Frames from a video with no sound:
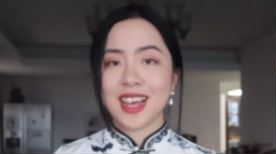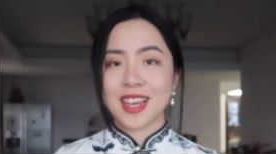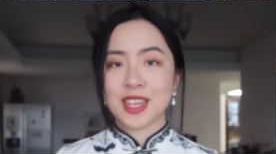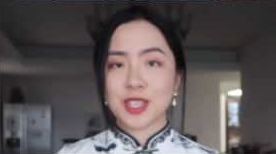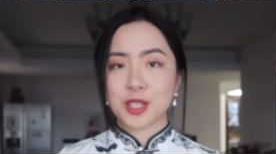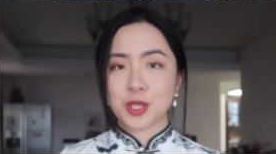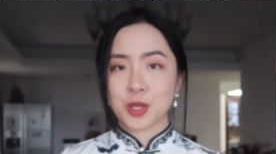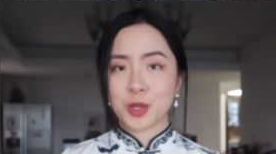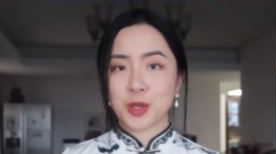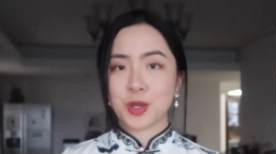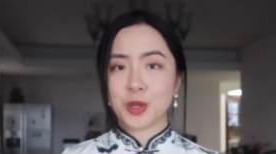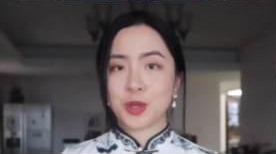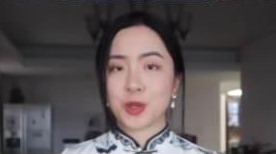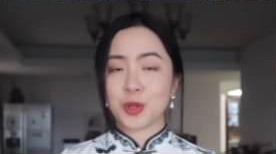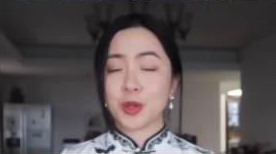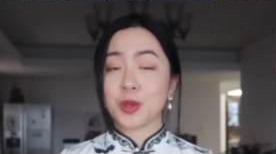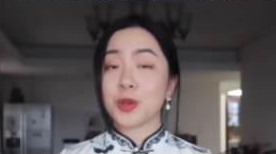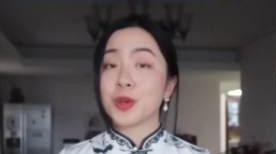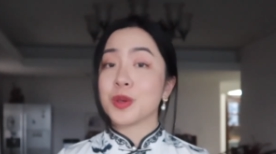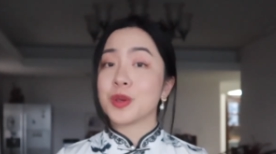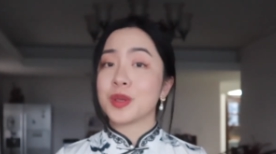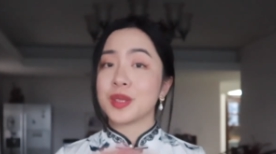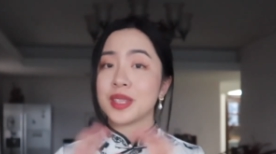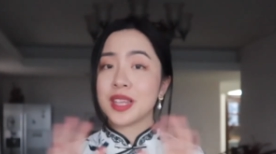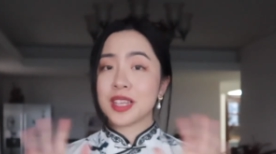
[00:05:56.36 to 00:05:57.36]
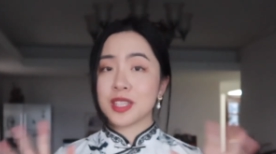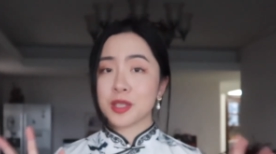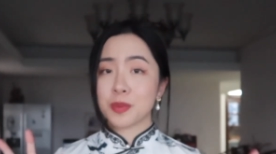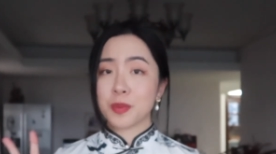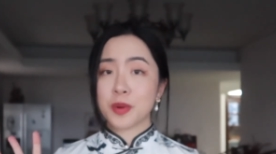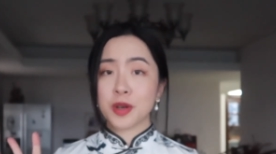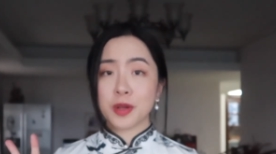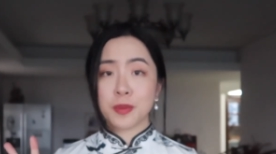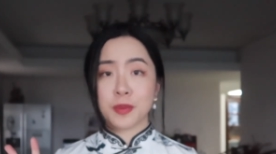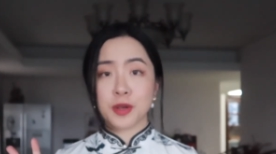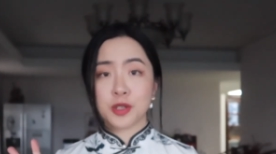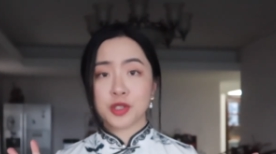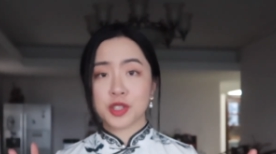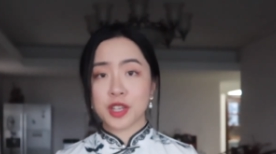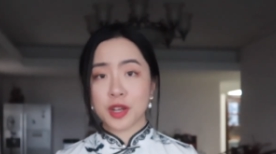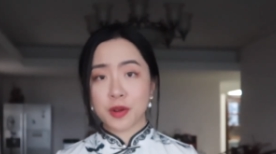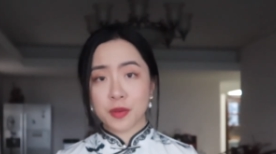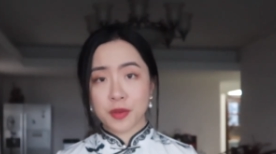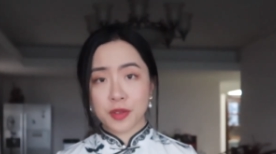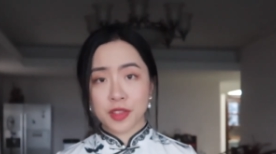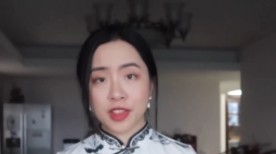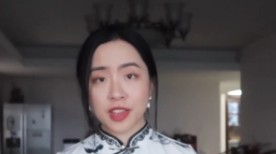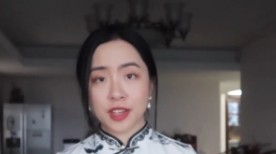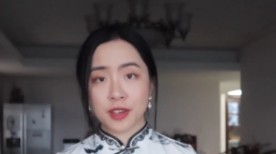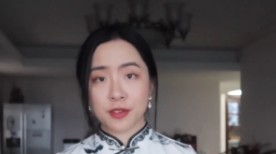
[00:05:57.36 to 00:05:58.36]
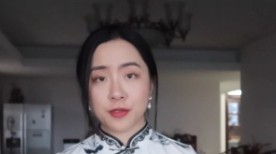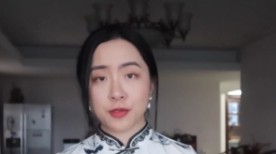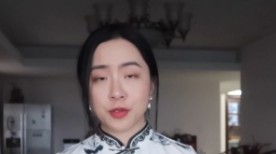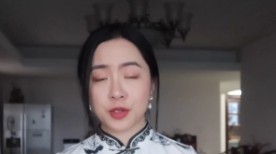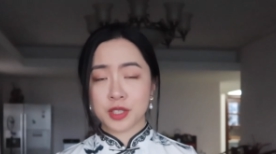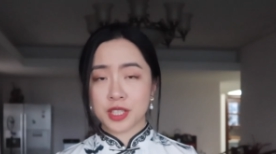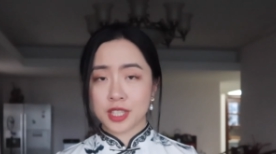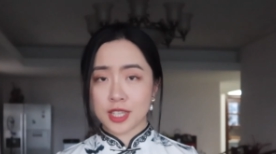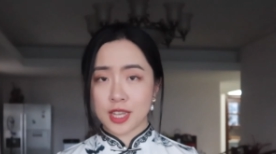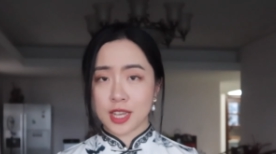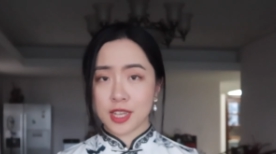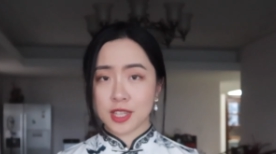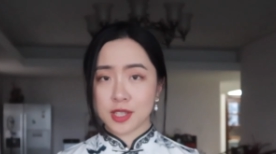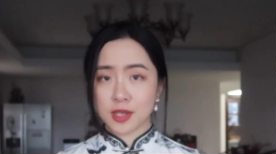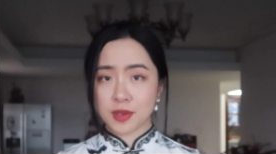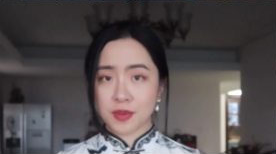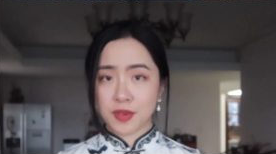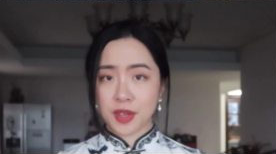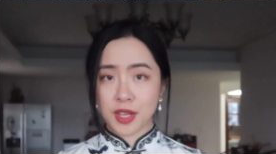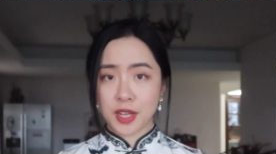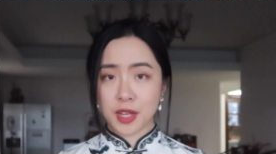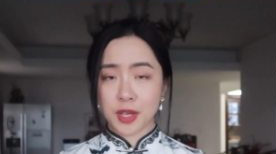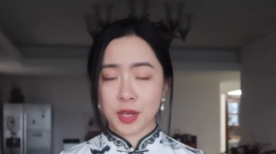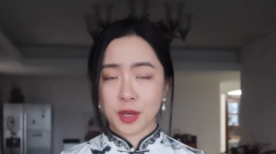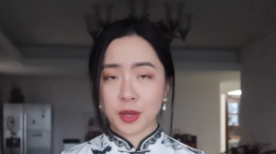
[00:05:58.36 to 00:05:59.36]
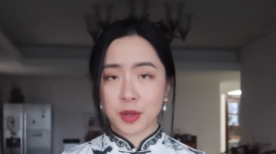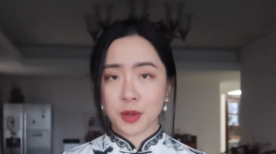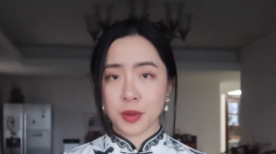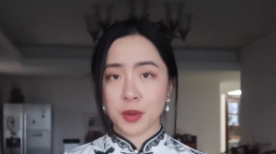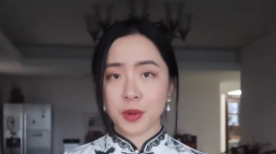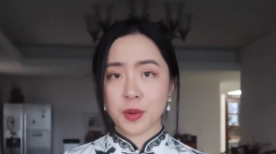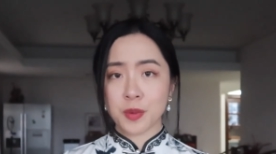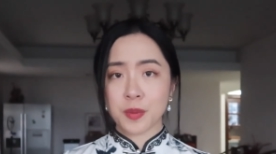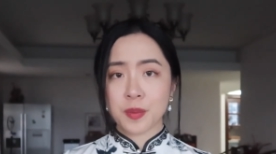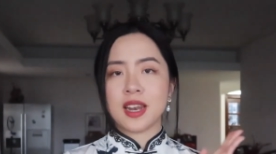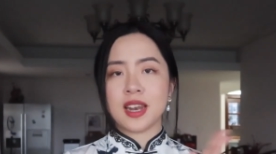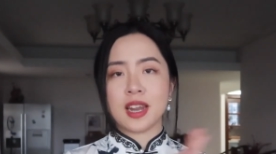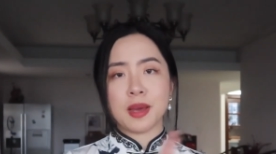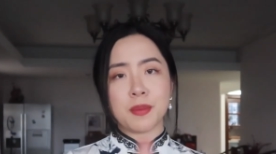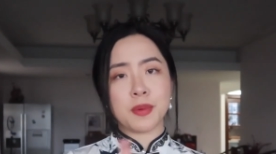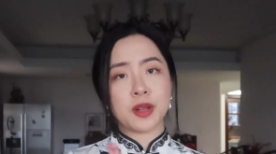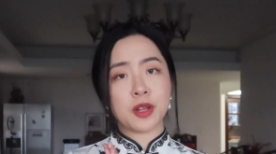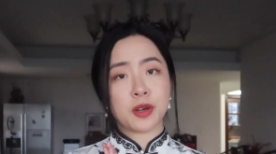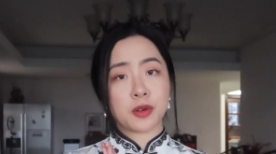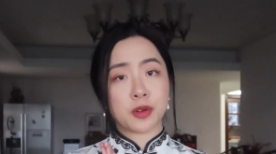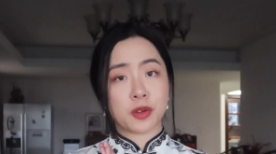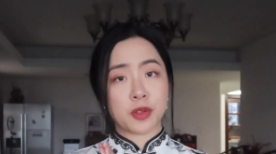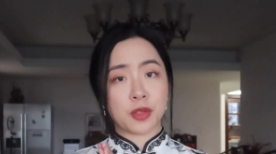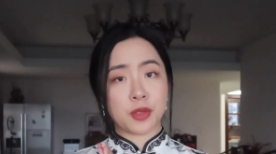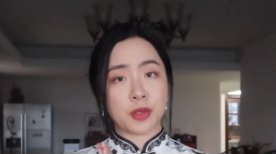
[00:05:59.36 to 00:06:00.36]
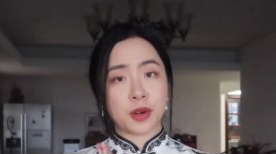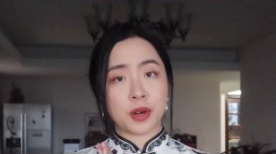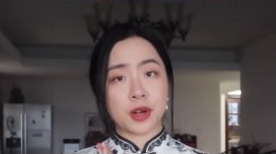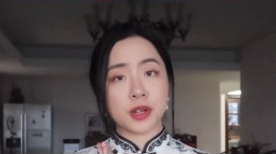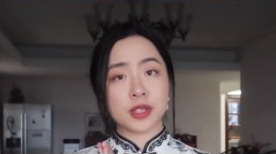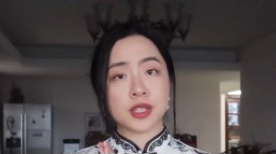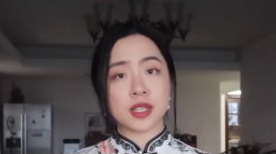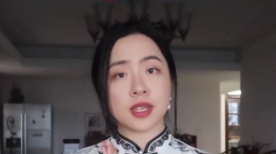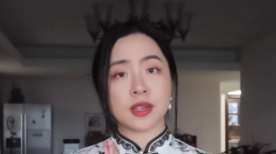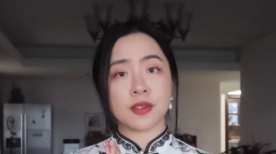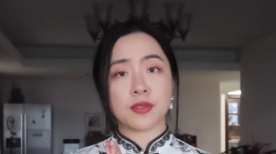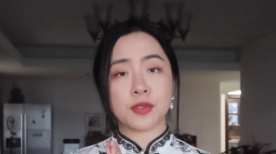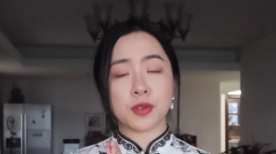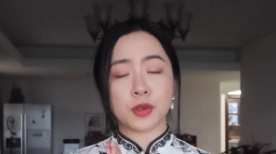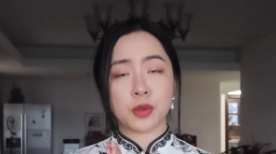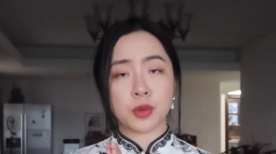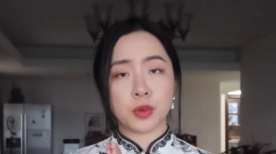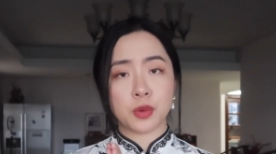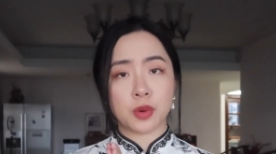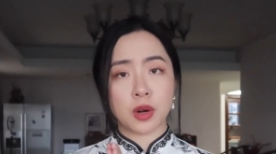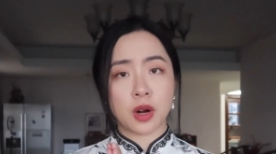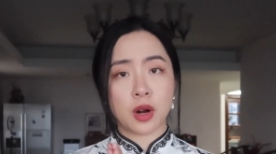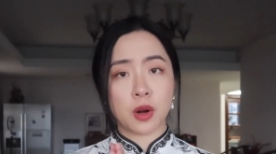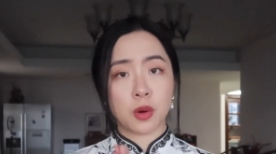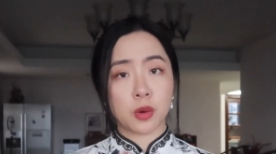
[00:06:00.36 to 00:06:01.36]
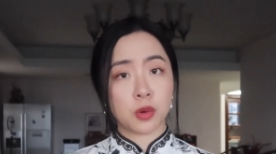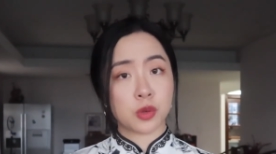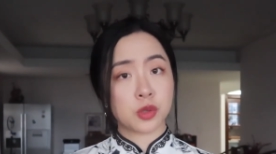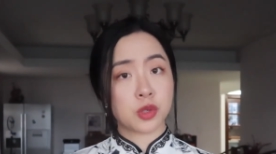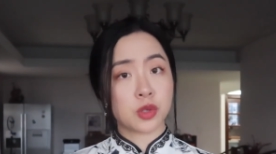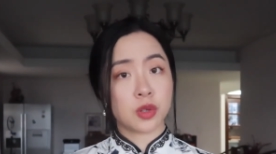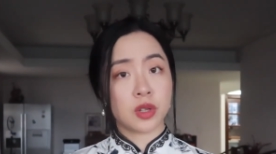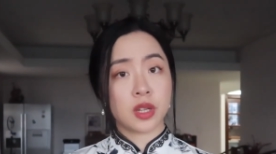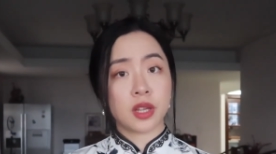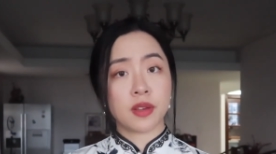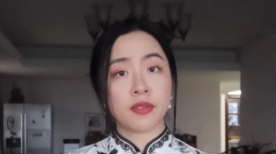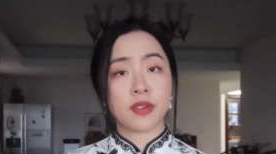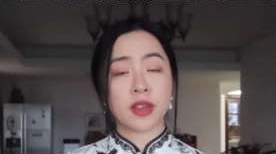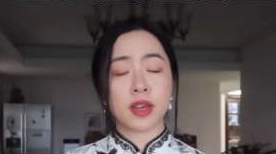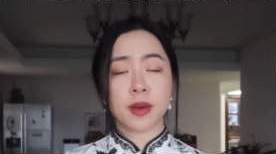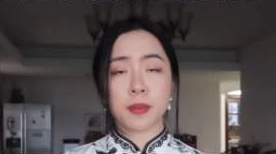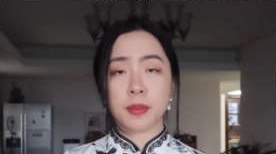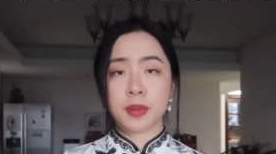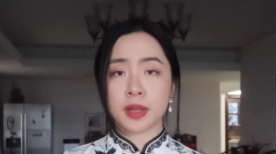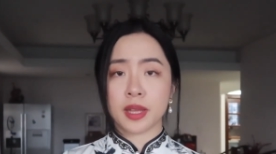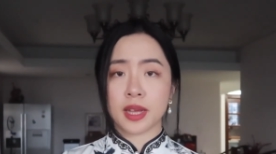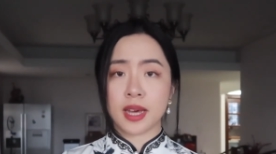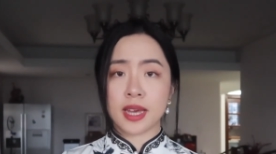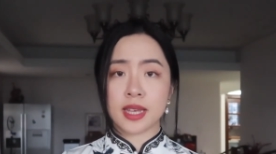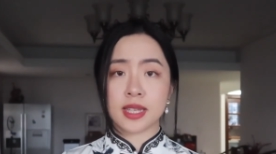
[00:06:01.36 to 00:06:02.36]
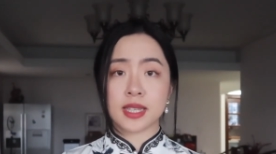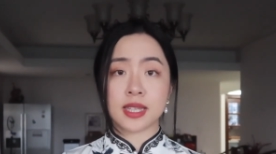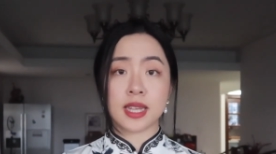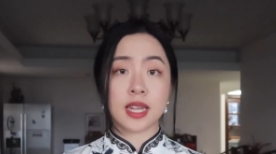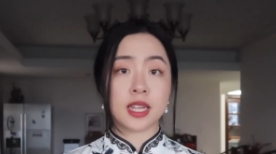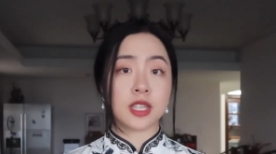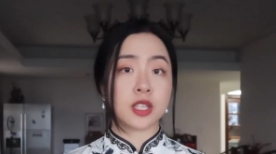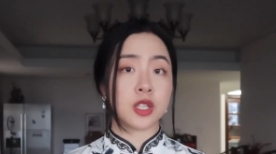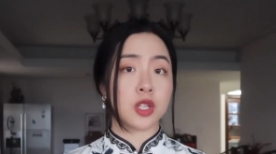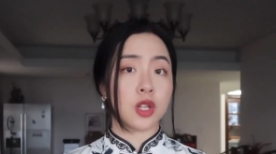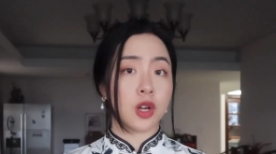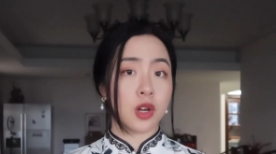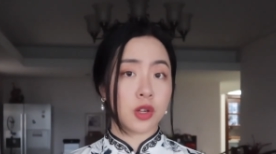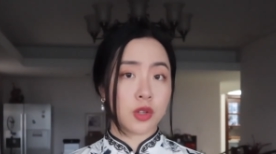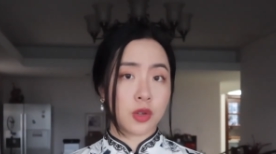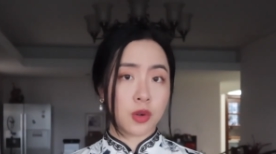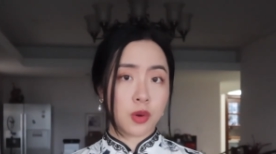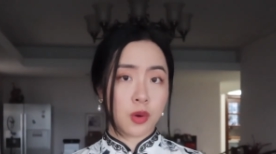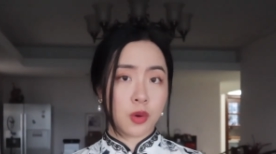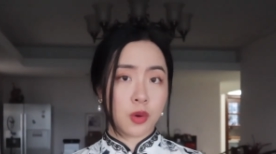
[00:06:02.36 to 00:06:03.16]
So that's pretty much everything for today's video. Let me know your thoughts if you are also living in a place that is not your